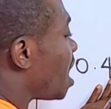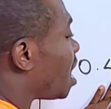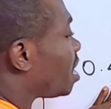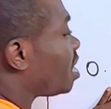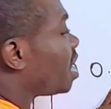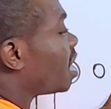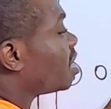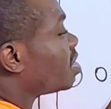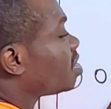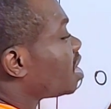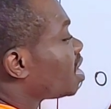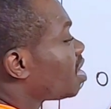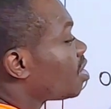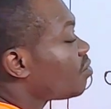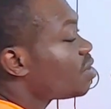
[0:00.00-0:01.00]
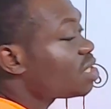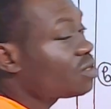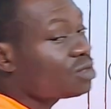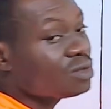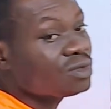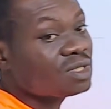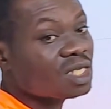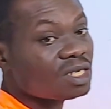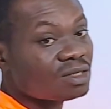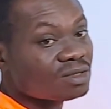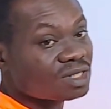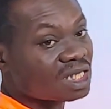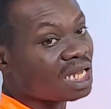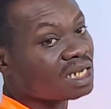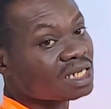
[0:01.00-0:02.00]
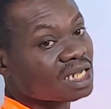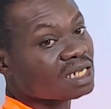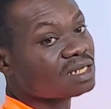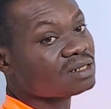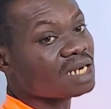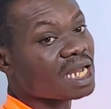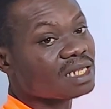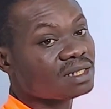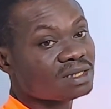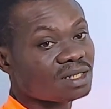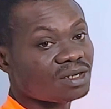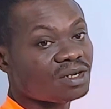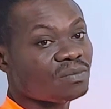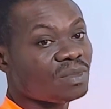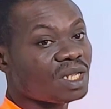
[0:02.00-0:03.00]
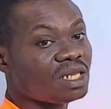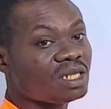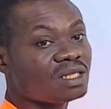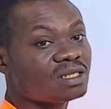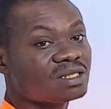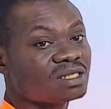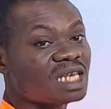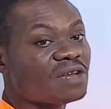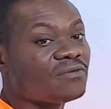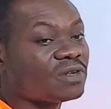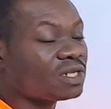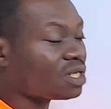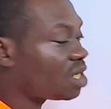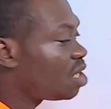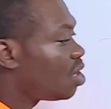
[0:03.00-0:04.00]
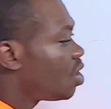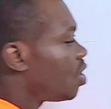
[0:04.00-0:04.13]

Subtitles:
and then take away 2 zeros and then write the remaining 7.